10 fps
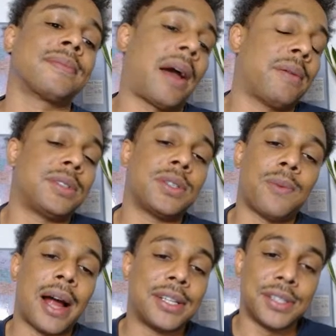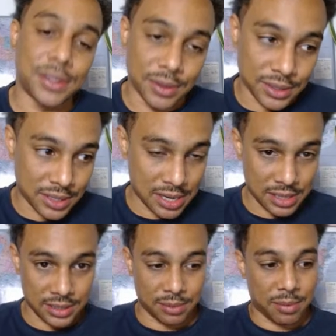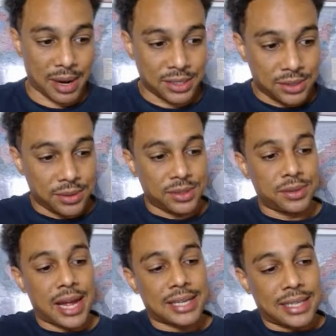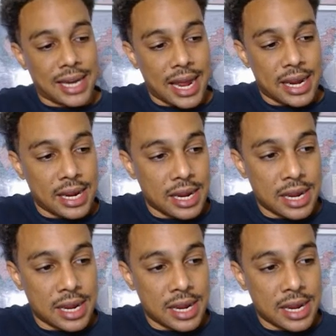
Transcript: I was just watching some of my students do that today,